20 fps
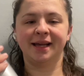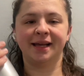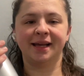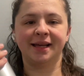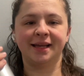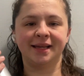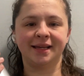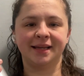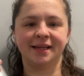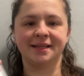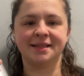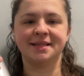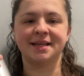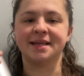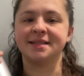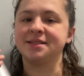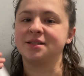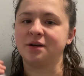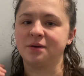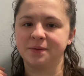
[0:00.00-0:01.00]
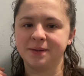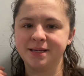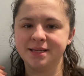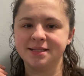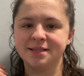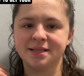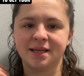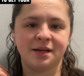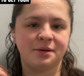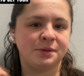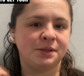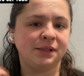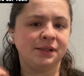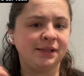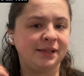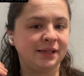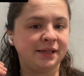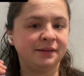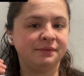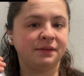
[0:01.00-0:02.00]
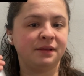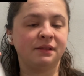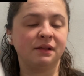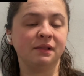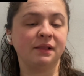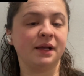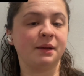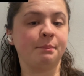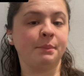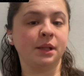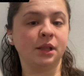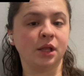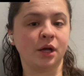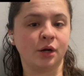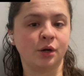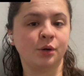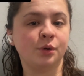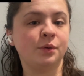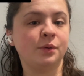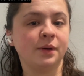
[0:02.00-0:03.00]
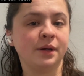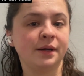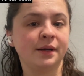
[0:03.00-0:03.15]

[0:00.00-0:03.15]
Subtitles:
And as always, I will leave the link below